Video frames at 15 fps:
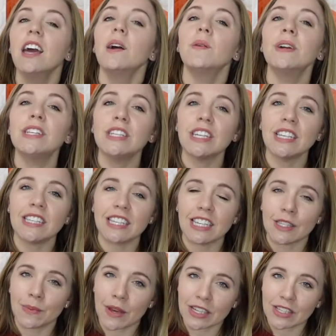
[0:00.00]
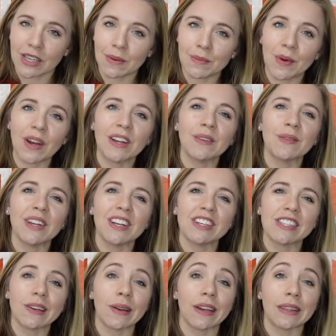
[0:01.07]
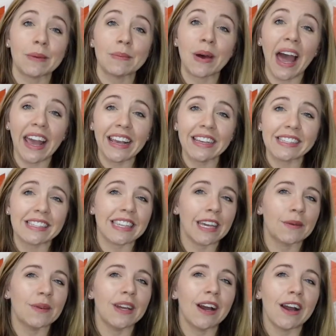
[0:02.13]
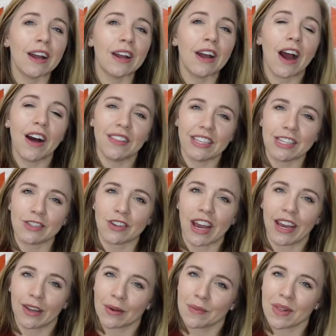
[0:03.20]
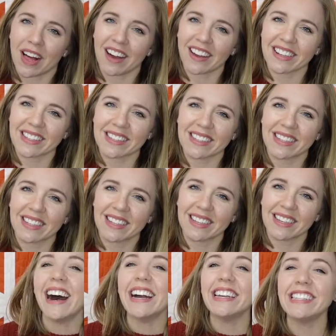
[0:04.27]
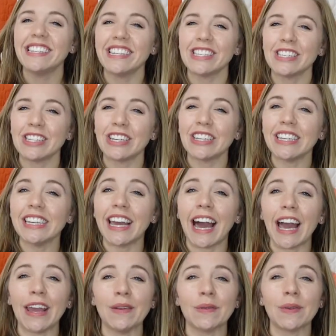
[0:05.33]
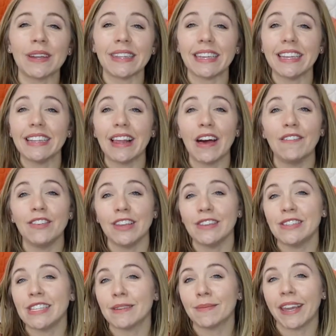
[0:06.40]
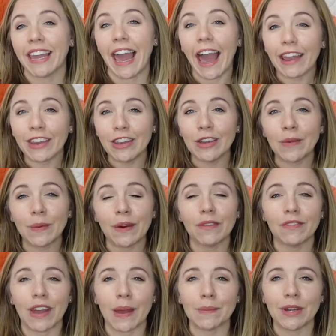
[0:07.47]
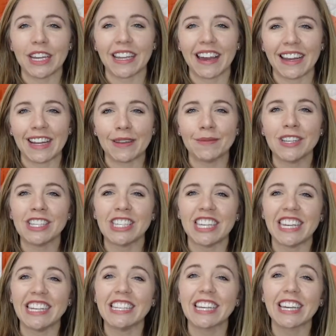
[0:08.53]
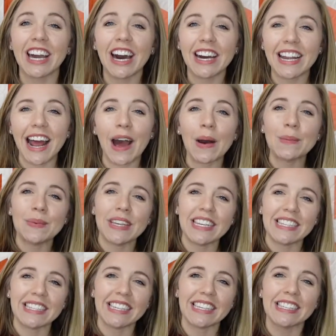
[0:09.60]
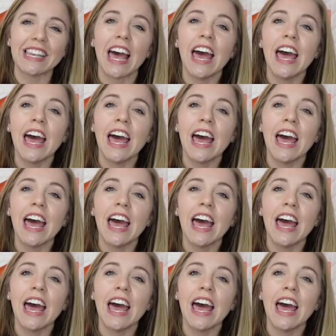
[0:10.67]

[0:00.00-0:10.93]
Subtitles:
which is especially important when you're sewing on the bias like we are on these triangle blocks. Additionally, I really love using my AccuQuilt fabric cutting machine to cut out pieces